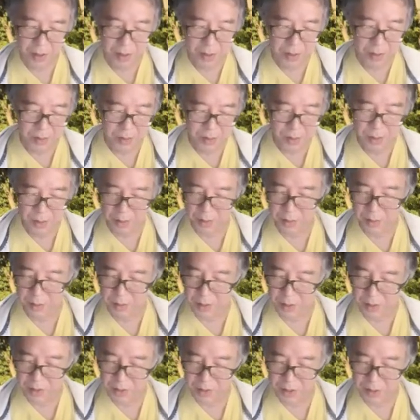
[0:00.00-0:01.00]
You
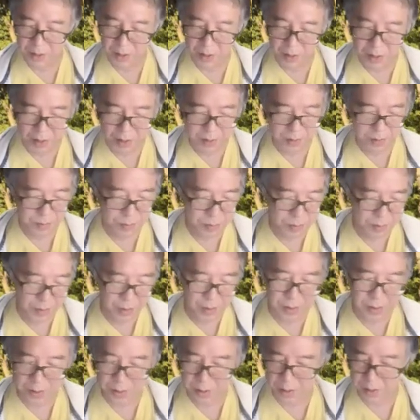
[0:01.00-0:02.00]
just
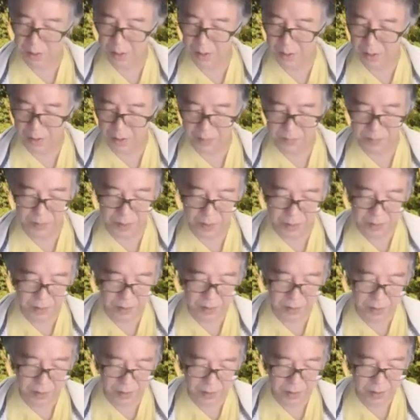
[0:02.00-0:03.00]
place
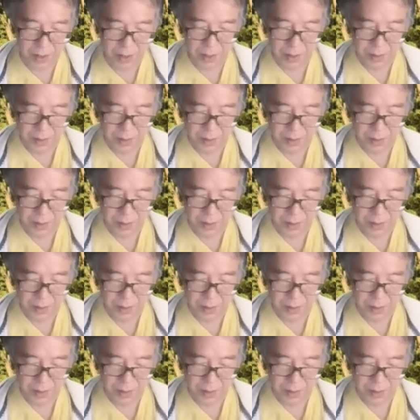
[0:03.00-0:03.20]
eigenvectors.